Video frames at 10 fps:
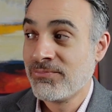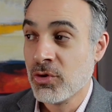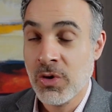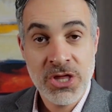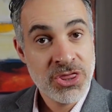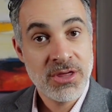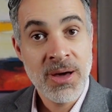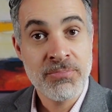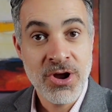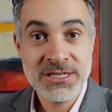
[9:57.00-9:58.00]
with
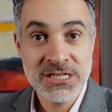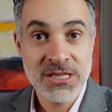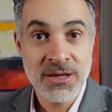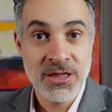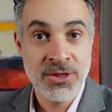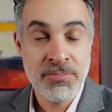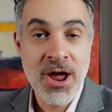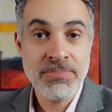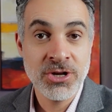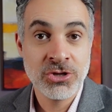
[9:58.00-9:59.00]
appraising the
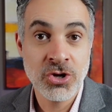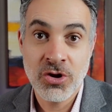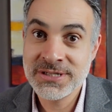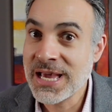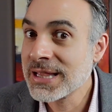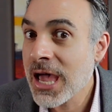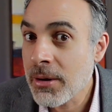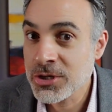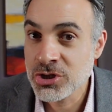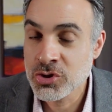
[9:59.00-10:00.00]
property to know exactly how
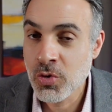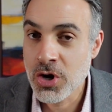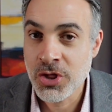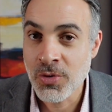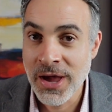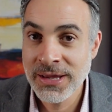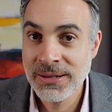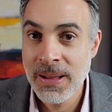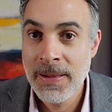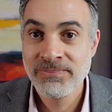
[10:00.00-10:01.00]
much it's worth, right?
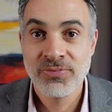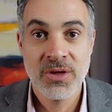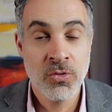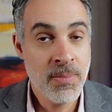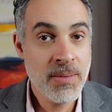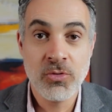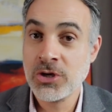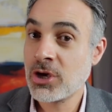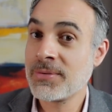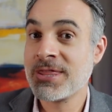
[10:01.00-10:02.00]
Remember, we
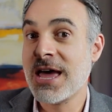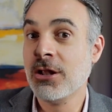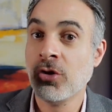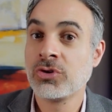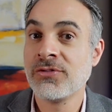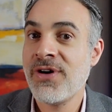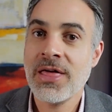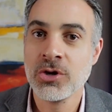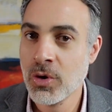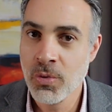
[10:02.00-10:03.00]
talked about that loan to
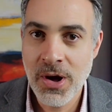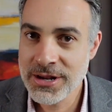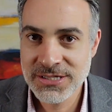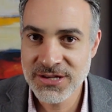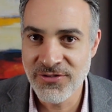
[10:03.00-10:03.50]
value. Well, what is the